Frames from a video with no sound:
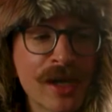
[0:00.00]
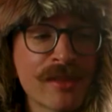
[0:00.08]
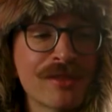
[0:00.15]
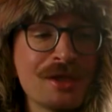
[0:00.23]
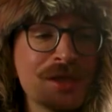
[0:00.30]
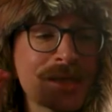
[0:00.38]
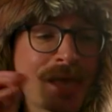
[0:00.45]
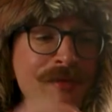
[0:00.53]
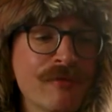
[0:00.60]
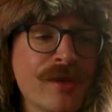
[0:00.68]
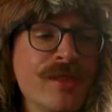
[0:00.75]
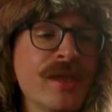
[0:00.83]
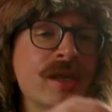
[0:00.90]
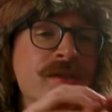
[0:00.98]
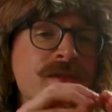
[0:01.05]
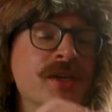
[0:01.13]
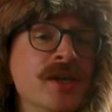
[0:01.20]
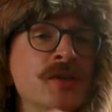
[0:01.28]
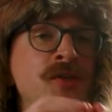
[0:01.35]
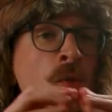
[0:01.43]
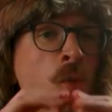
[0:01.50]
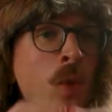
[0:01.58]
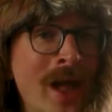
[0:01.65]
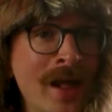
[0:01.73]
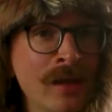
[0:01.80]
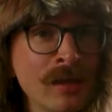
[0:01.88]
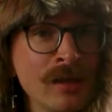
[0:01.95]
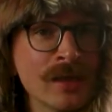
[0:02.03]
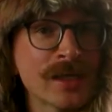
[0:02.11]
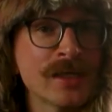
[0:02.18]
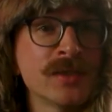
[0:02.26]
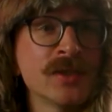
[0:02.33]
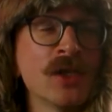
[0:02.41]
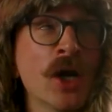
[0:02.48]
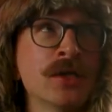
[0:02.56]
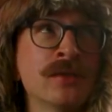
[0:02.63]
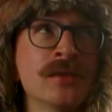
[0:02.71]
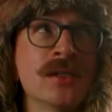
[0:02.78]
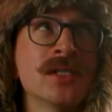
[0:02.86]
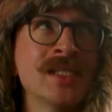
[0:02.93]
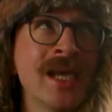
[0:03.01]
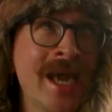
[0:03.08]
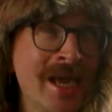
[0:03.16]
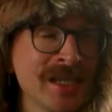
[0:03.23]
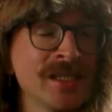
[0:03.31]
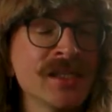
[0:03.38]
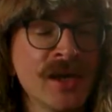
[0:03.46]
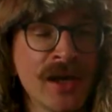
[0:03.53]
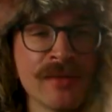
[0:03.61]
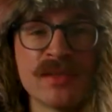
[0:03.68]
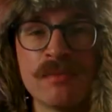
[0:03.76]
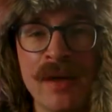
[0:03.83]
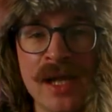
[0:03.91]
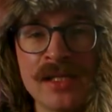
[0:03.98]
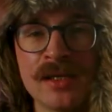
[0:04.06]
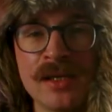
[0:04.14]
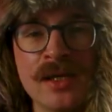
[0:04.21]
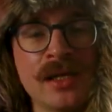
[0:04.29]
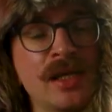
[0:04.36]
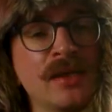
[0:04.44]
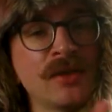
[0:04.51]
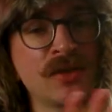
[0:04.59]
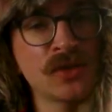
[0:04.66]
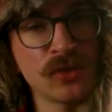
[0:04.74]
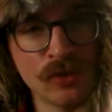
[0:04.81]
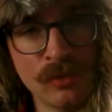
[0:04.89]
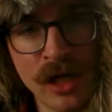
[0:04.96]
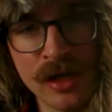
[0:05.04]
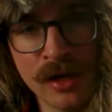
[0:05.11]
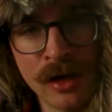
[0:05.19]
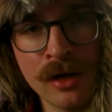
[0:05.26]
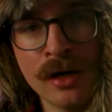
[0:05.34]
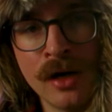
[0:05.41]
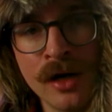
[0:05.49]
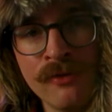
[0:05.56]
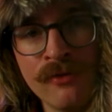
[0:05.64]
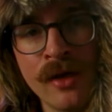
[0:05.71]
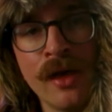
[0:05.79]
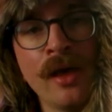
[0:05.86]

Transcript: I think everything it does well is done 10 times better in the Stormlight Archive.